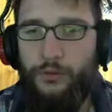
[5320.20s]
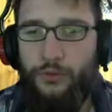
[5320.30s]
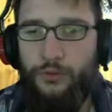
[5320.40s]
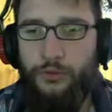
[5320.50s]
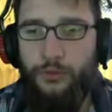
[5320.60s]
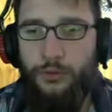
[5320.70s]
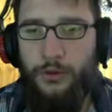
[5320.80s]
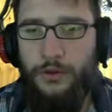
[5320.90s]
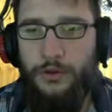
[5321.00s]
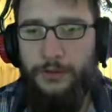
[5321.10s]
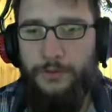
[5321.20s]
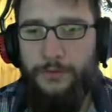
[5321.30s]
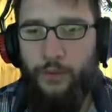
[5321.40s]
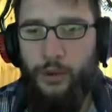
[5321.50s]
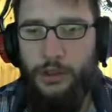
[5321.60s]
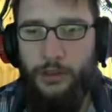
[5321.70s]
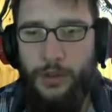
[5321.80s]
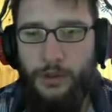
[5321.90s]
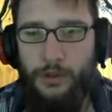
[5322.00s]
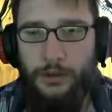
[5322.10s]
do lots of walking
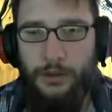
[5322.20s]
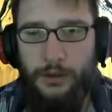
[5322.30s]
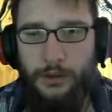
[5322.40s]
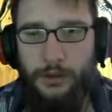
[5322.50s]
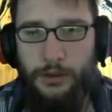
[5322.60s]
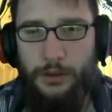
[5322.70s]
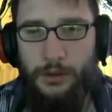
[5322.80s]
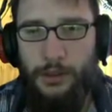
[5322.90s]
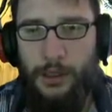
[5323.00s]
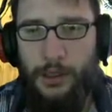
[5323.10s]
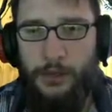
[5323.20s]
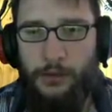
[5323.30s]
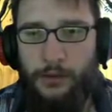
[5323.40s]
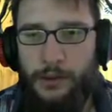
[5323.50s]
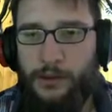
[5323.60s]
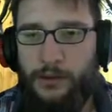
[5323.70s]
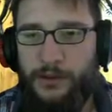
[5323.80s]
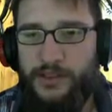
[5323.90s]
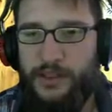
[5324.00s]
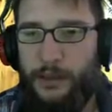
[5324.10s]
around again and
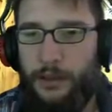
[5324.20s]
still.